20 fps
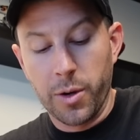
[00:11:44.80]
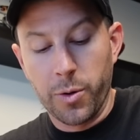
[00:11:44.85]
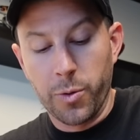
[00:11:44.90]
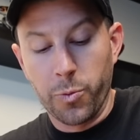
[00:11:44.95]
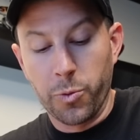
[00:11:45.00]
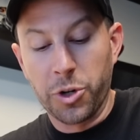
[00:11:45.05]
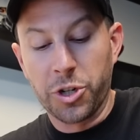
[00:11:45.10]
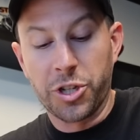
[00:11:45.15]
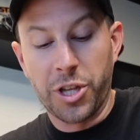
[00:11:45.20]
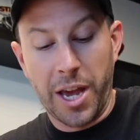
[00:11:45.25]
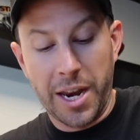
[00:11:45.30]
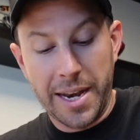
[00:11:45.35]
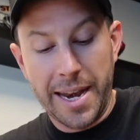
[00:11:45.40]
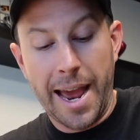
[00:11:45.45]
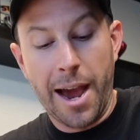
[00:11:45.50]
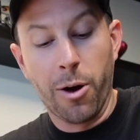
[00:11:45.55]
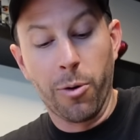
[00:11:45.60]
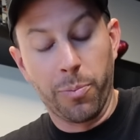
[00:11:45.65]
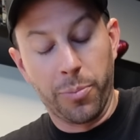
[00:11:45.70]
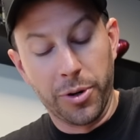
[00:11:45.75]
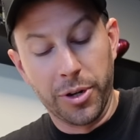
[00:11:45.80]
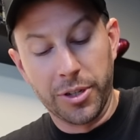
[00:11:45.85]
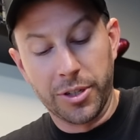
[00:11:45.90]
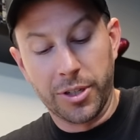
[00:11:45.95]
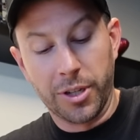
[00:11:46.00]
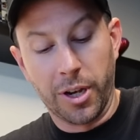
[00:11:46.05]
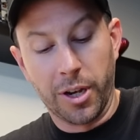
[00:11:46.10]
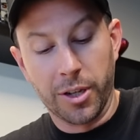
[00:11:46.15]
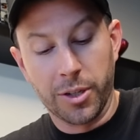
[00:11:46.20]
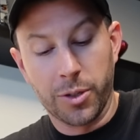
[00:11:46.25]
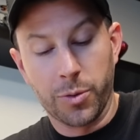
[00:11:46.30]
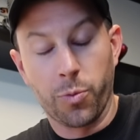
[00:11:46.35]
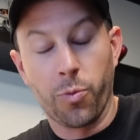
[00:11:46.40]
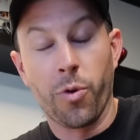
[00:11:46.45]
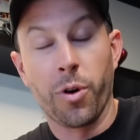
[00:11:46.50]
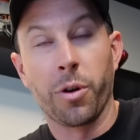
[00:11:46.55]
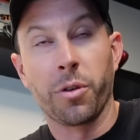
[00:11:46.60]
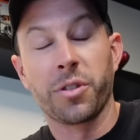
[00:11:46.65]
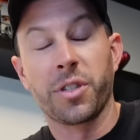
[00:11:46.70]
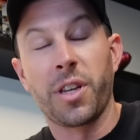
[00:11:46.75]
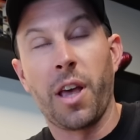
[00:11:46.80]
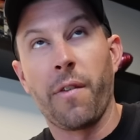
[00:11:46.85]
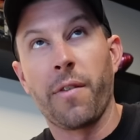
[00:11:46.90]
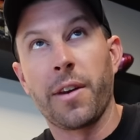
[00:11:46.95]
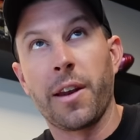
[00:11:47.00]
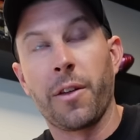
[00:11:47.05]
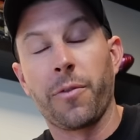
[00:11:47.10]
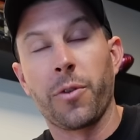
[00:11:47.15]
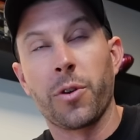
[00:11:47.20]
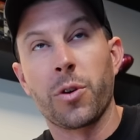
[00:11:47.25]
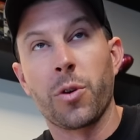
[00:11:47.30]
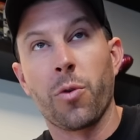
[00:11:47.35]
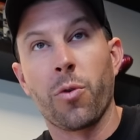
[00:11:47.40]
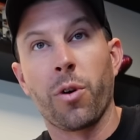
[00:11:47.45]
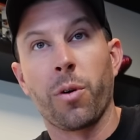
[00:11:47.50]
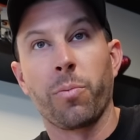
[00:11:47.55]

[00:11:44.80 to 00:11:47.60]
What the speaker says: which that now puts us 107 out the door